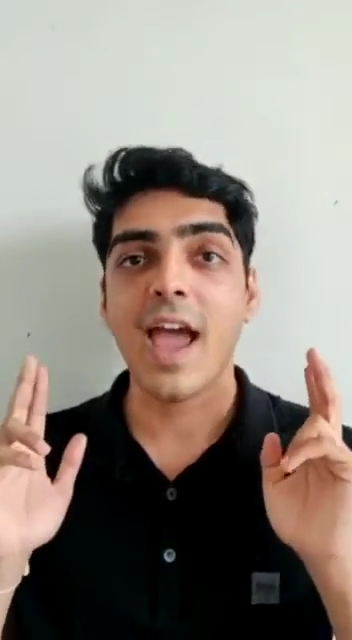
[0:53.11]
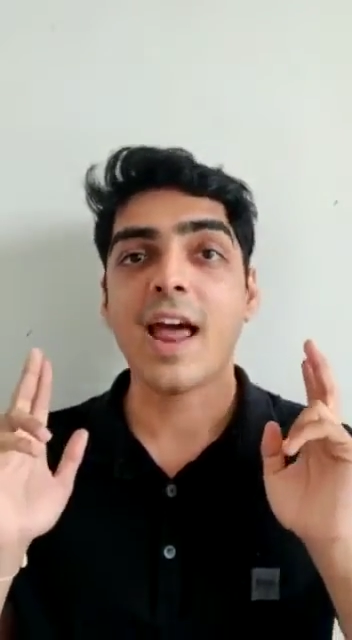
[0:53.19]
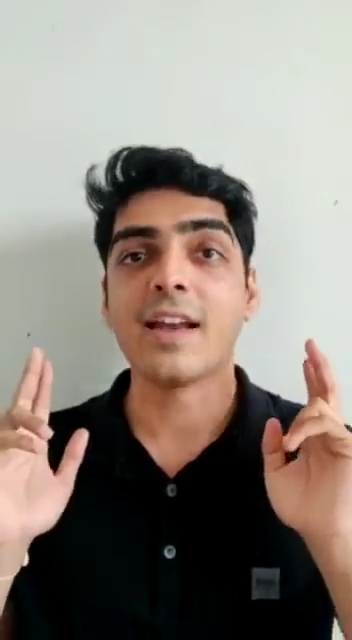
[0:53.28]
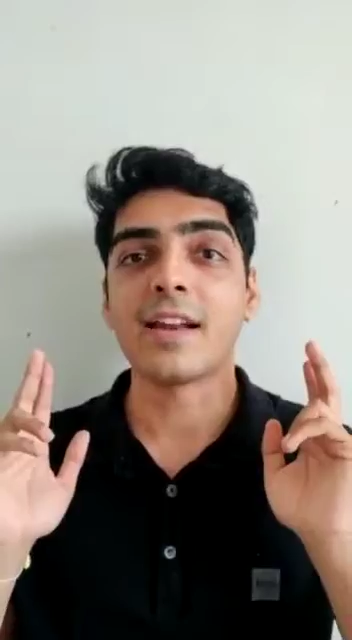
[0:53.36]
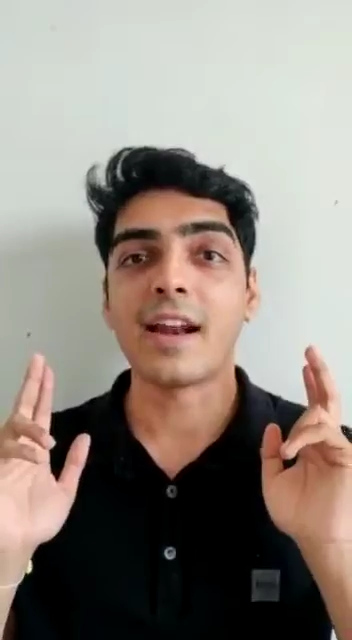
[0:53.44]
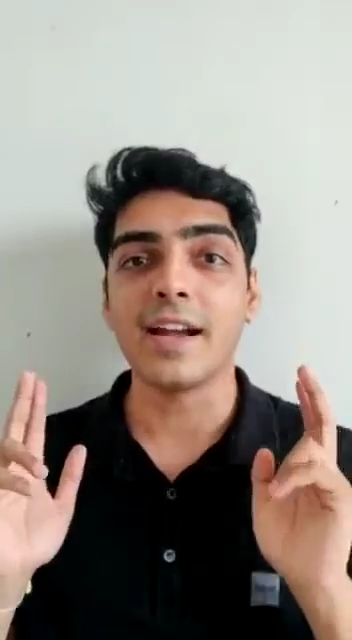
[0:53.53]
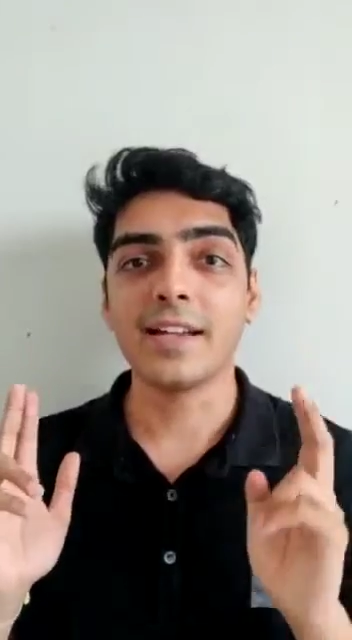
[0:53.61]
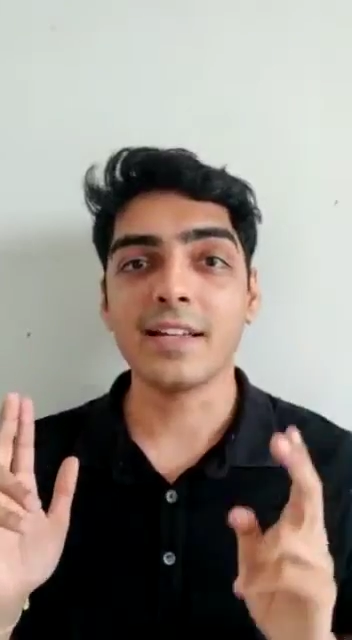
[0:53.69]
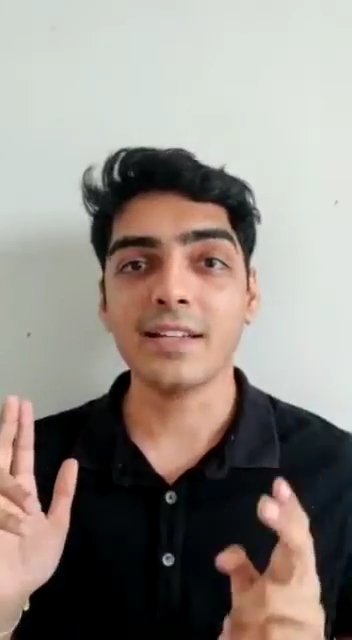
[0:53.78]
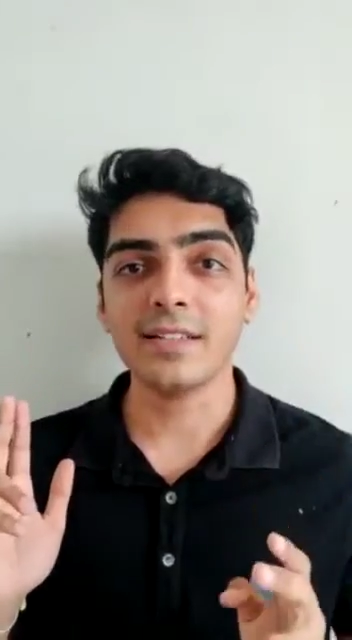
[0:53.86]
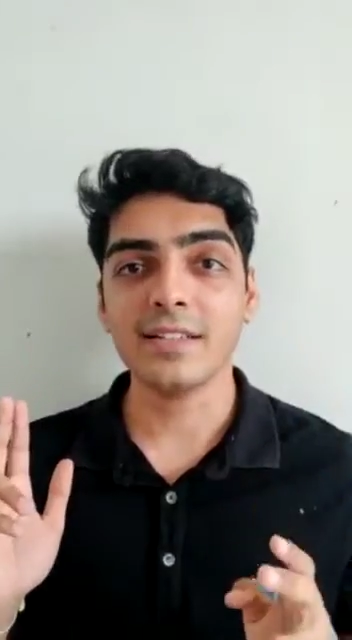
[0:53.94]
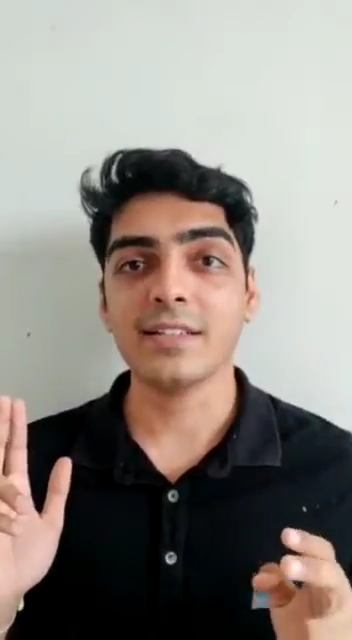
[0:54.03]
and
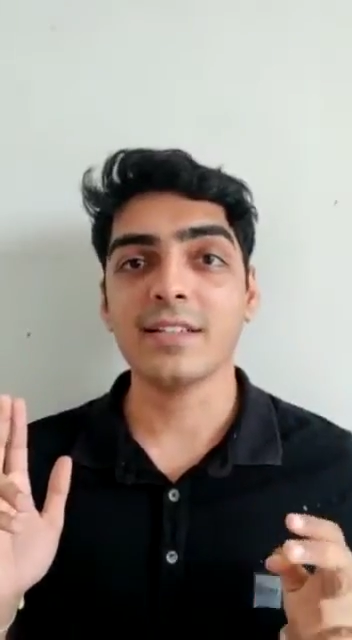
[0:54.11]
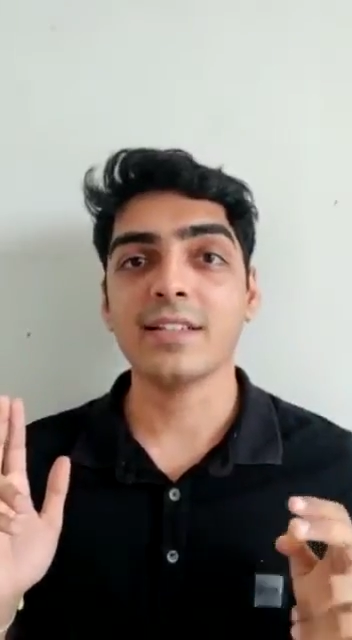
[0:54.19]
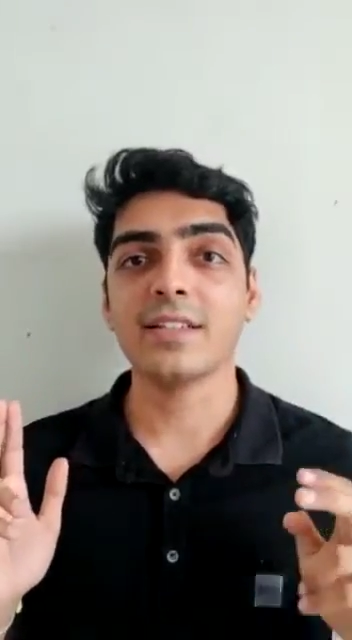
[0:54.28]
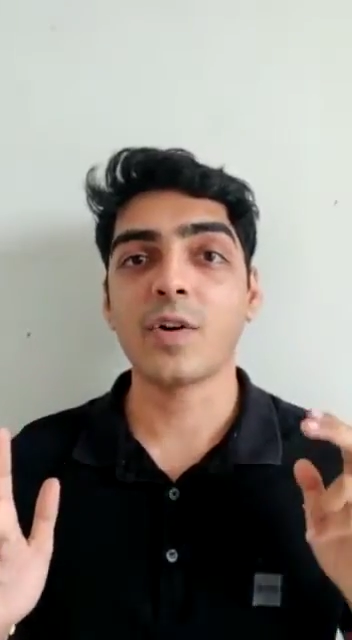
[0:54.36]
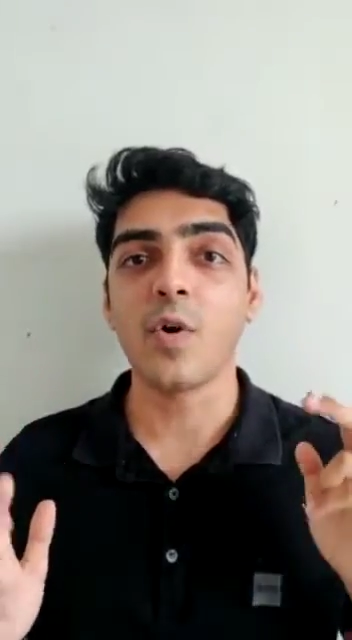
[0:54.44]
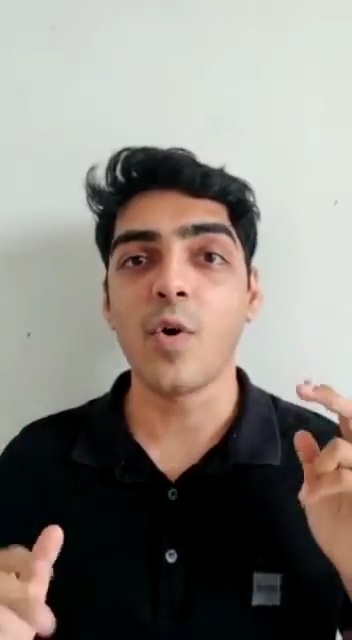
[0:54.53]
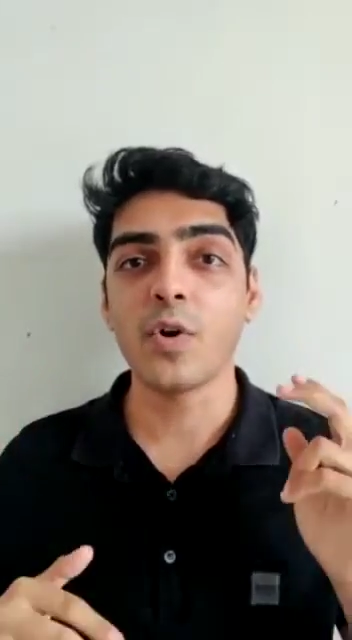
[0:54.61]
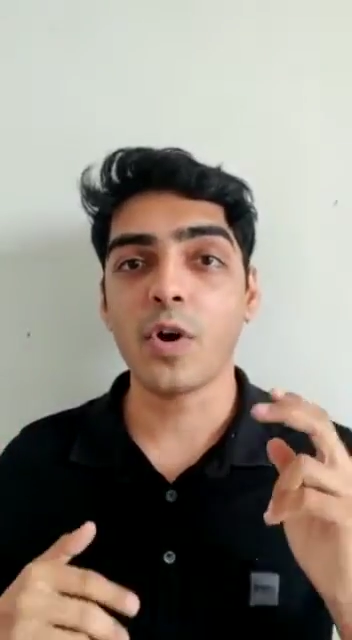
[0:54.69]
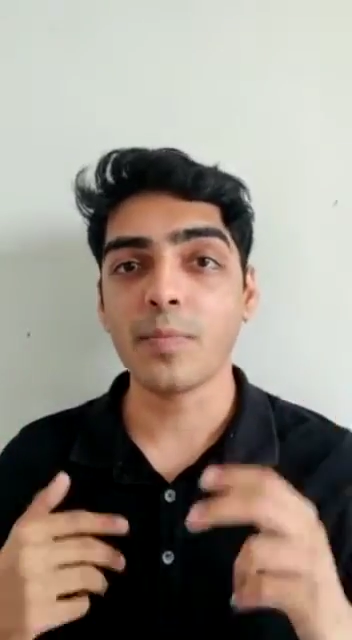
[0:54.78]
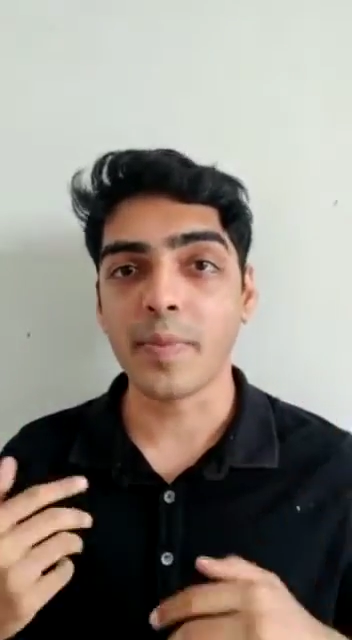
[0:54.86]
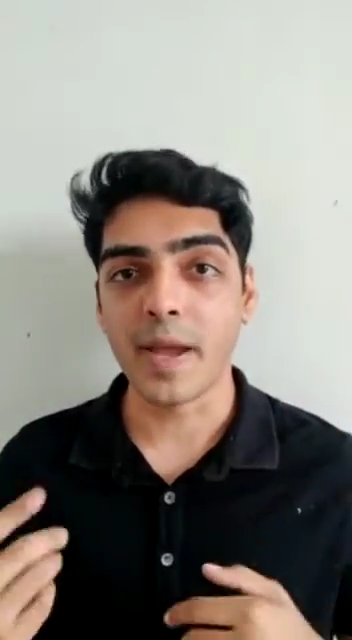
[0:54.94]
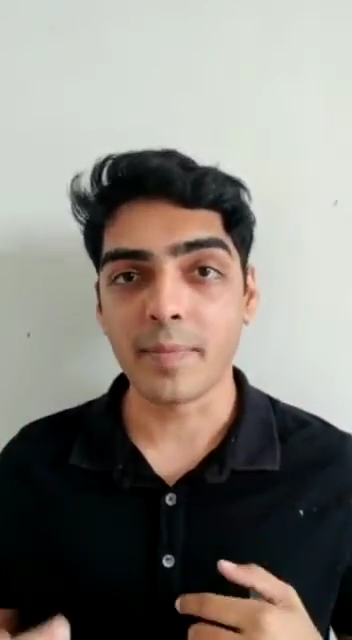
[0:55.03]
writing the code
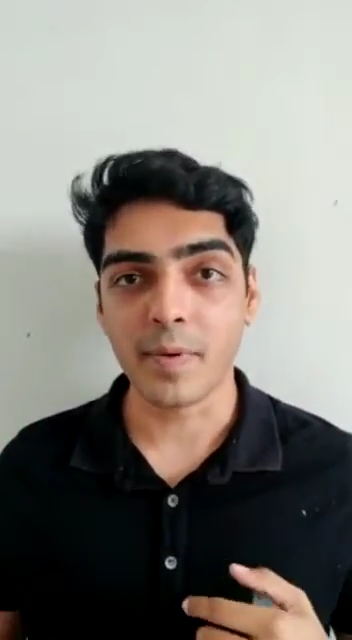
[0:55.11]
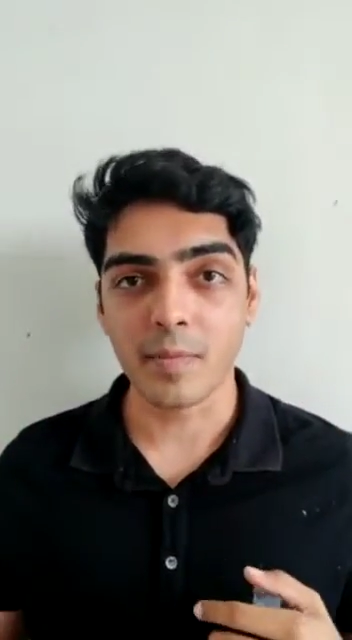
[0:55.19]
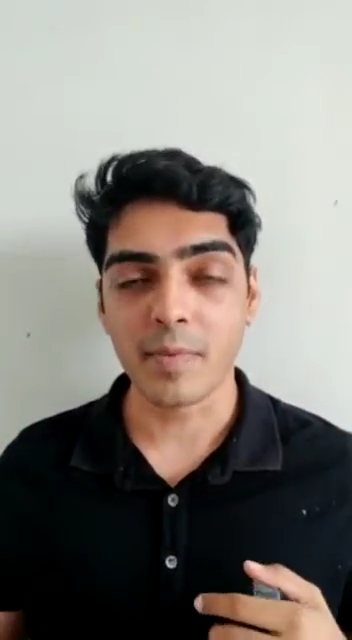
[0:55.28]
on paper